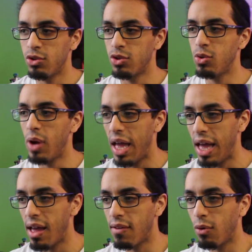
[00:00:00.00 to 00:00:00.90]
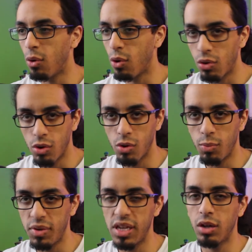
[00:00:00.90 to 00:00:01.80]
to have Oro
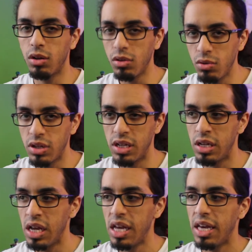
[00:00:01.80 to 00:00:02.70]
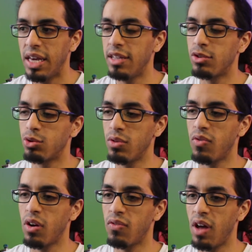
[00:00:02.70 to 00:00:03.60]
be included into Street
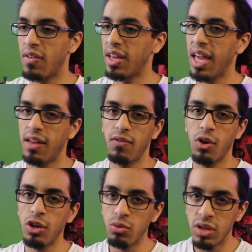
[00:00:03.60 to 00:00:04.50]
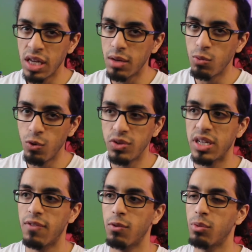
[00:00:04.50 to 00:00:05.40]
Fighter five. Again, very unique
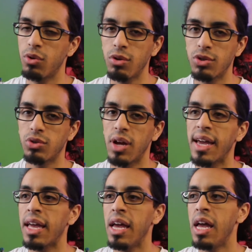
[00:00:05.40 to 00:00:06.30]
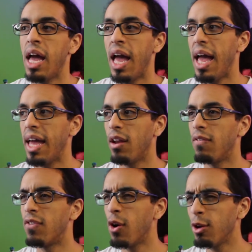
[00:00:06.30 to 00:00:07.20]
moveset from Third Strike. Had a
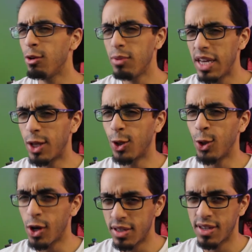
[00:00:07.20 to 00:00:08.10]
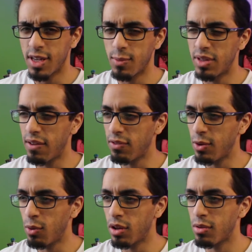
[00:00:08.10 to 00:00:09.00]
very unique look to him. Definitely
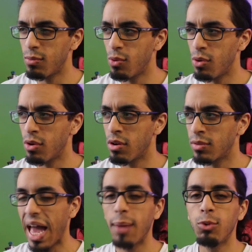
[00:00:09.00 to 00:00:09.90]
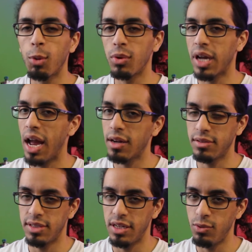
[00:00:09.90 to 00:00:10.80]
one of the more abnormal
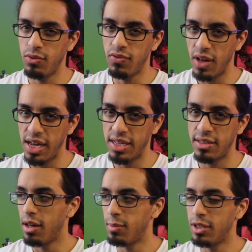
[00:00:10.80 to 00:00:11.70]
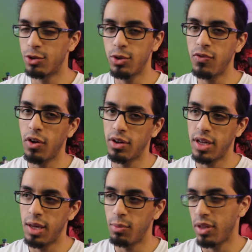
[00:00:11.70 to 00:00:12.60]
characters that you would find um, in a Street Fighter
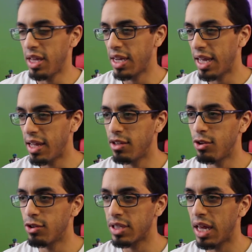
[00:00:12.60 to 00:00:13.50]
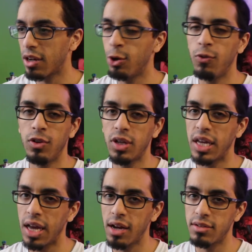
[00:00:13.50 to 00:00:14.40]
game. But then again, you know, there's a lot of goofy looking
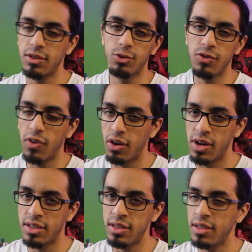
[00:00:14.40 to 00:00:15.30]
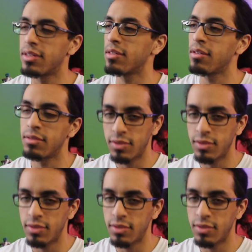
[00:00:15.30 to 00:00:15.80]
characters in Street Fighter as it is, so